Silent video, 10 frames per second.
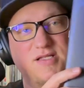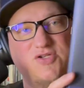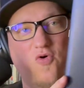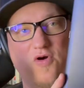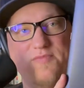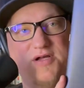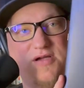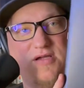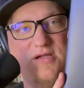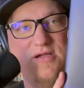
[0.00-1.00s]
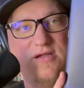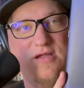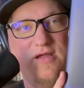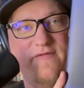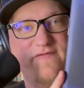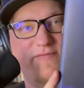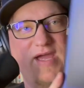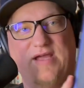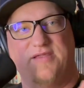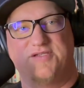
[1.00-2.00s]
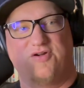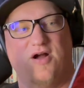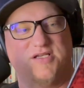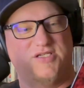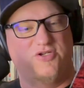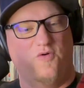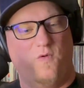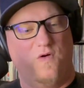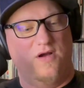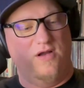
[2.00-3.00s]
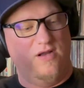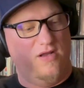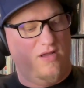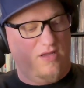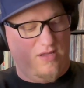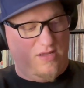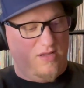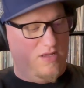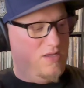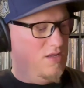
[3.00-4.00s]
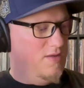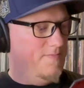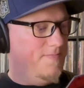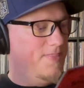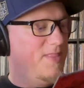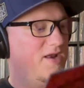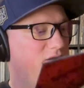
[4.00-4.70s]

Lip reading: tour book from the Headless Cross tour. A lot of